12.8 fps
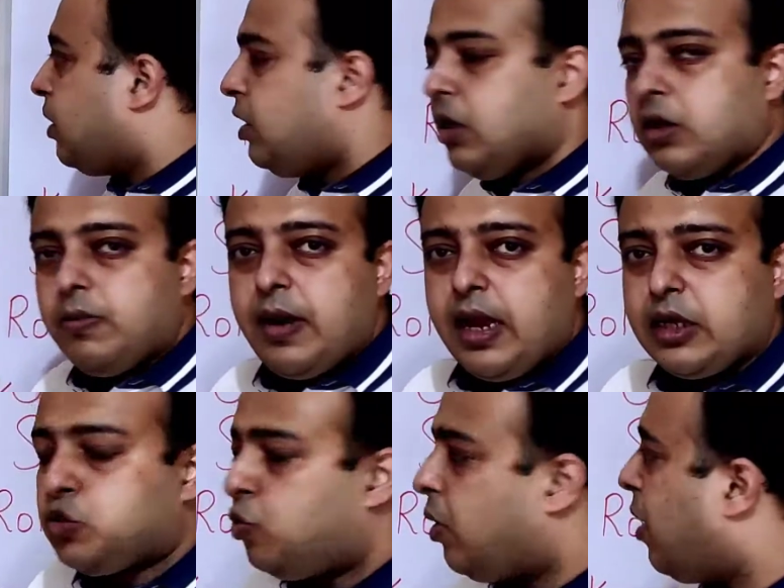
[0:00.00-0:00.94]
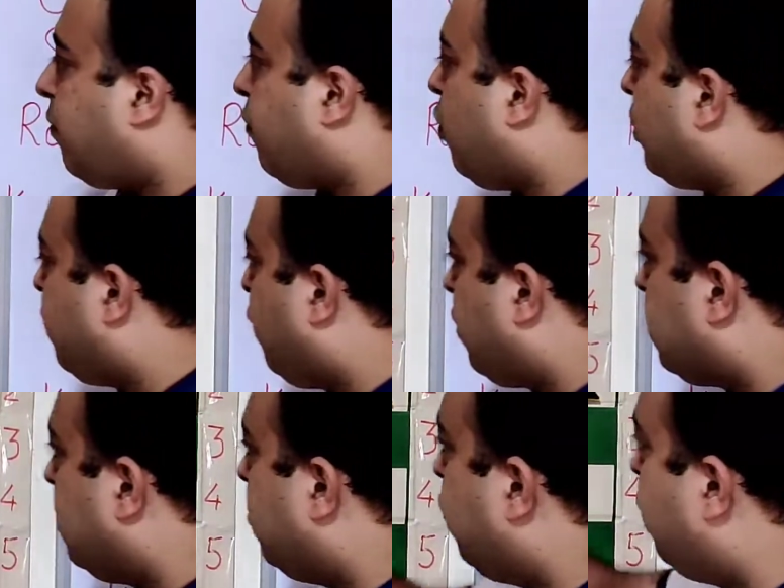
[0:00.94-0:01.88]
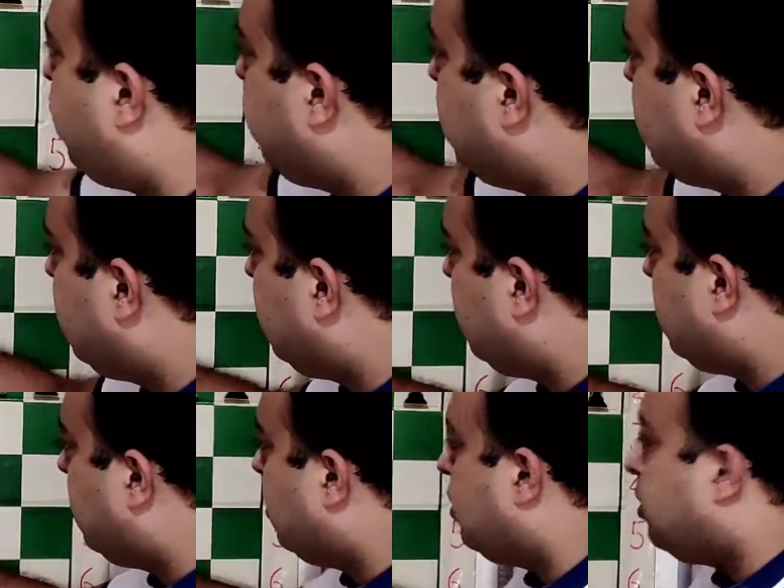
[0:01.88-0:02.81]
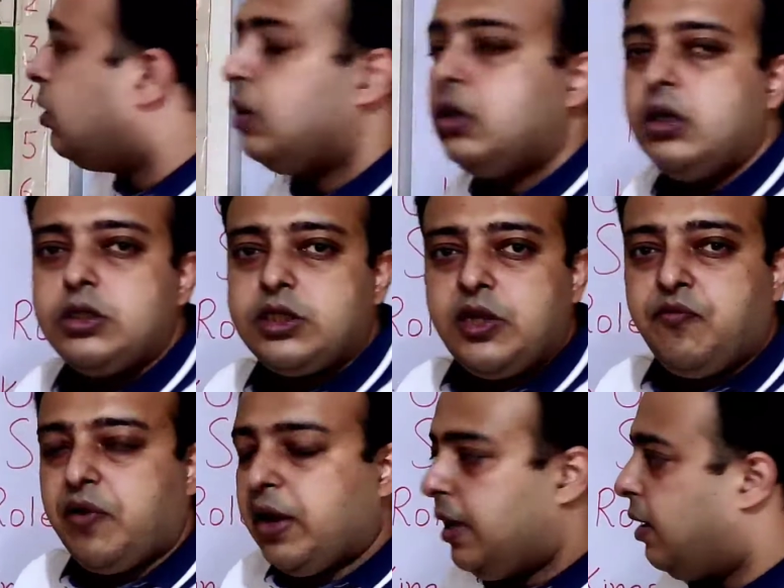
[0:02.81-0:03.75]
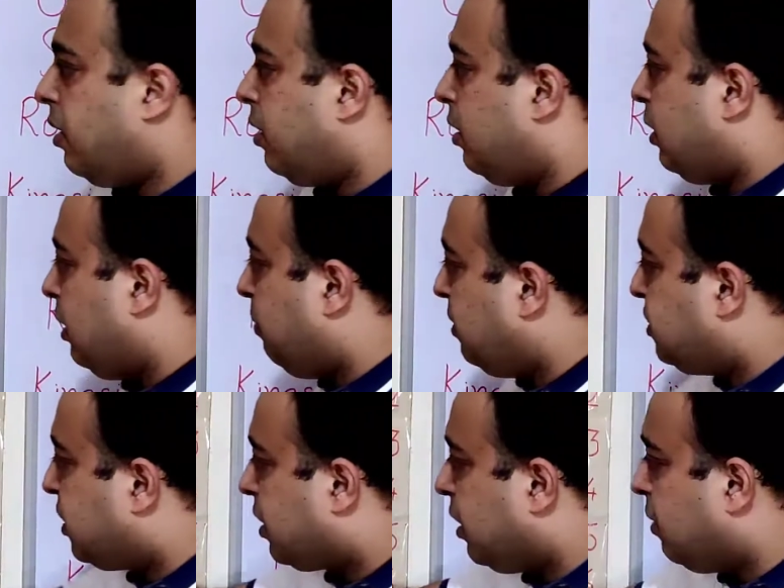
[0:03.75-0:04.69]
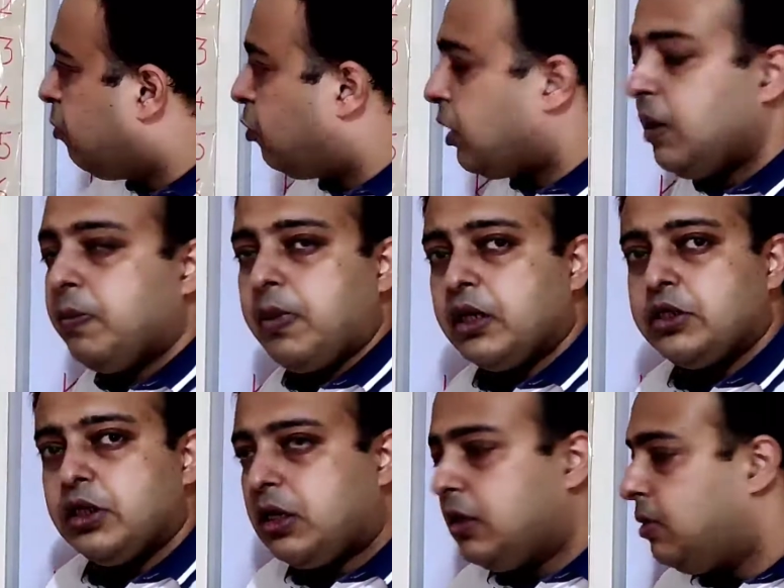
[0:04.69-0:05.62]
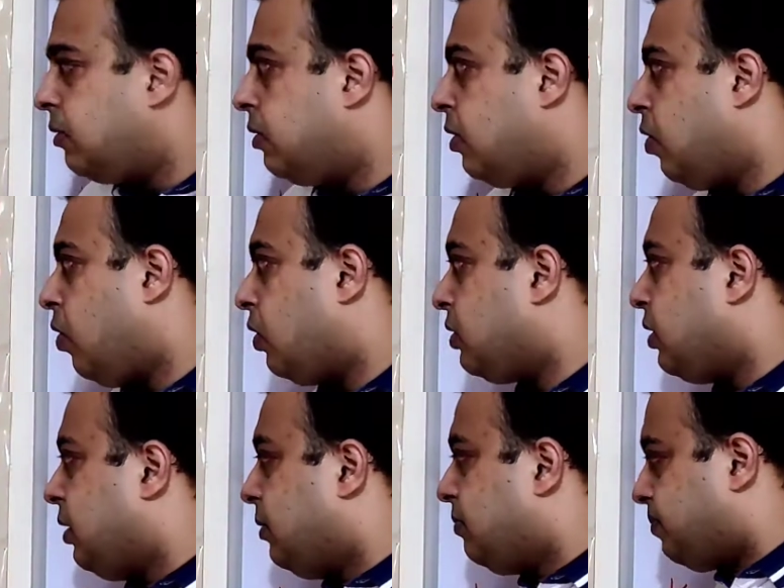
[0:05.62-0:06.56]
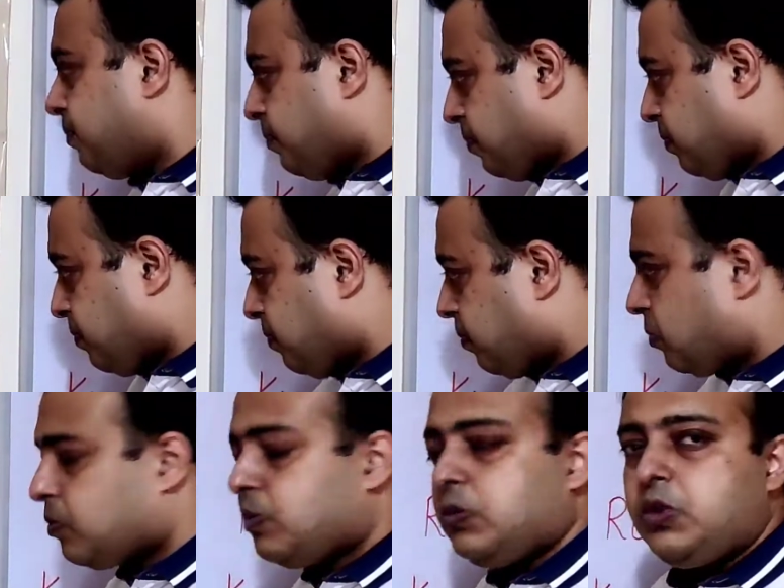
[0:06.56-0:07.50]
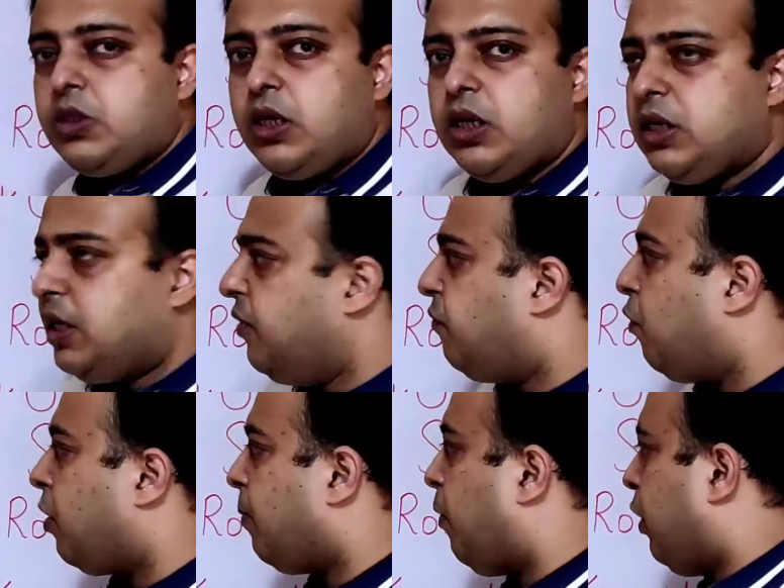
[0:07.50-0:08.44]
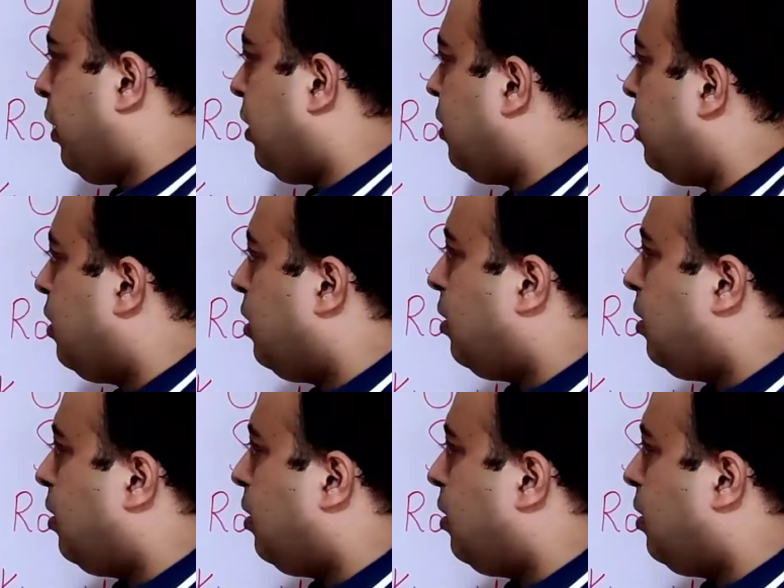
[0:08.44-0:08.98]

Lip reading: Here black should have gone for the move c5, immediately putting pressure on the d4 pawn.